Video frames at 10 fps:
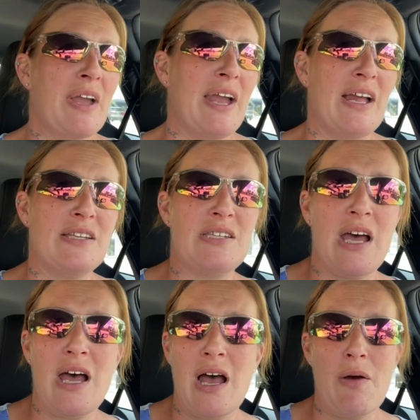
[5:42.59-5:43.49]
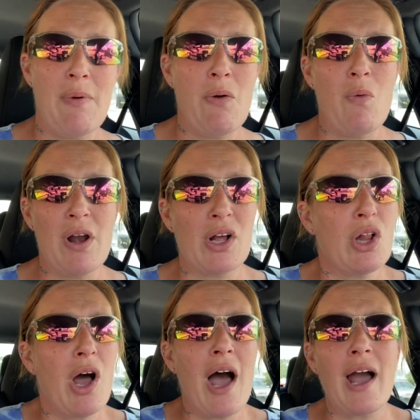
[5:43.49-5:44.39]
It's about 1
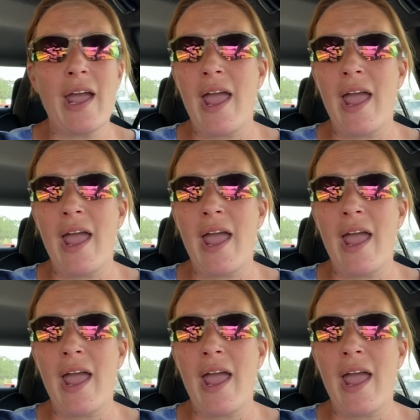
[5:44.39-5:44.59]
o'clock,